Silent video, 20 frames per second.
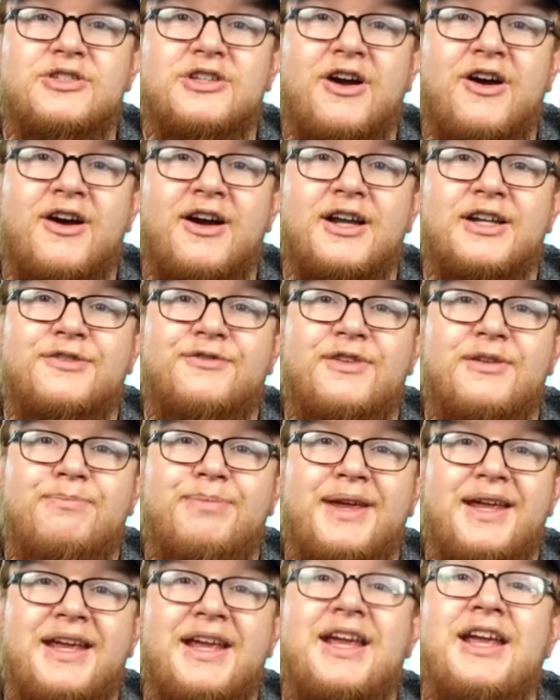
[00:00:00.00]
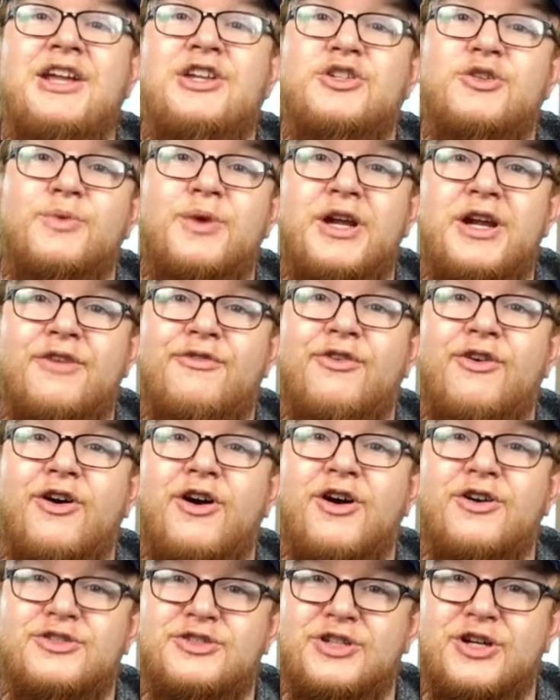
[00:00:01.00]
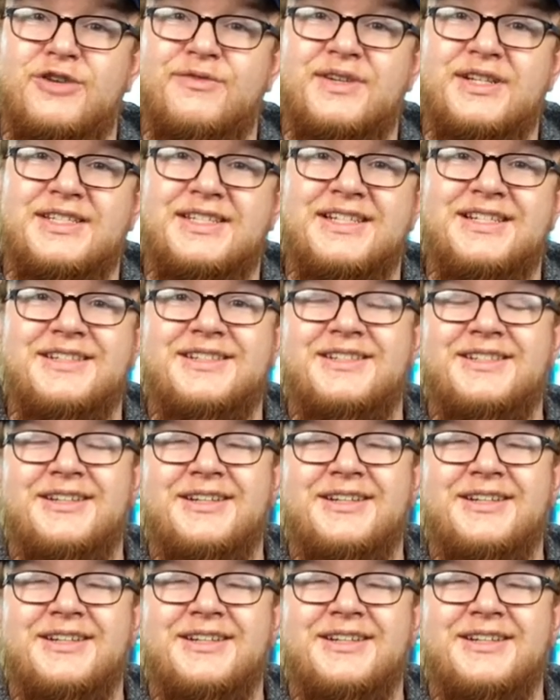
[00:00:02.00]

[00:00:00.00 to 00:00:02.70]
to RSVP each week for our services.